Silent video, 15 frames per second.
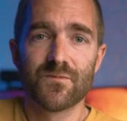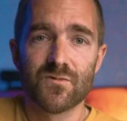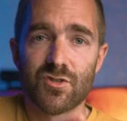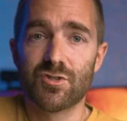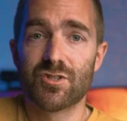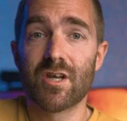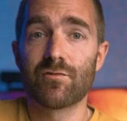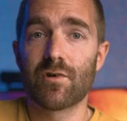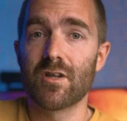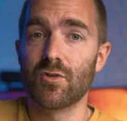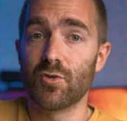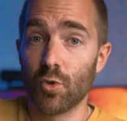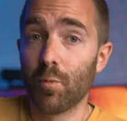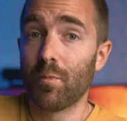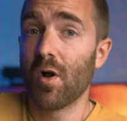to generate
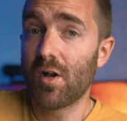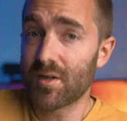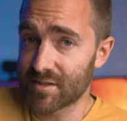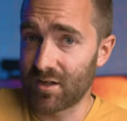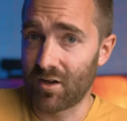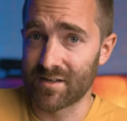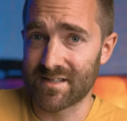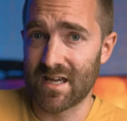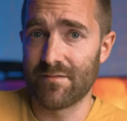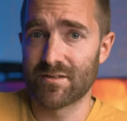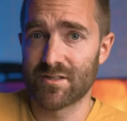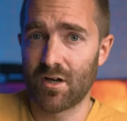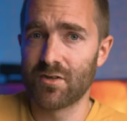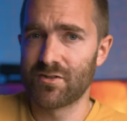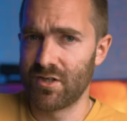your personalized
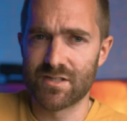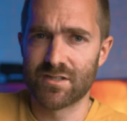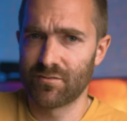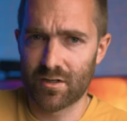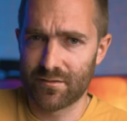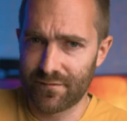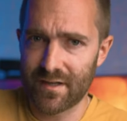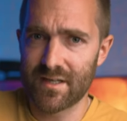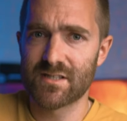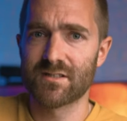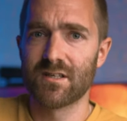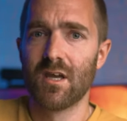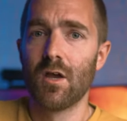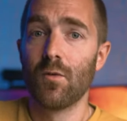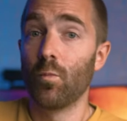avatars using your own
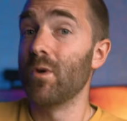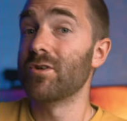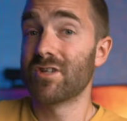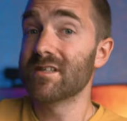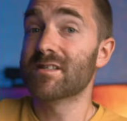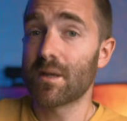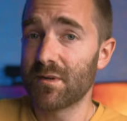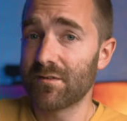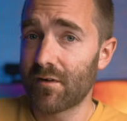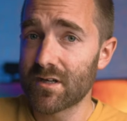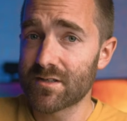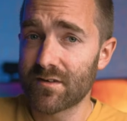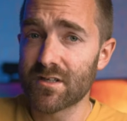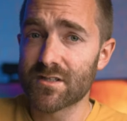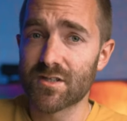face, which is coming very, very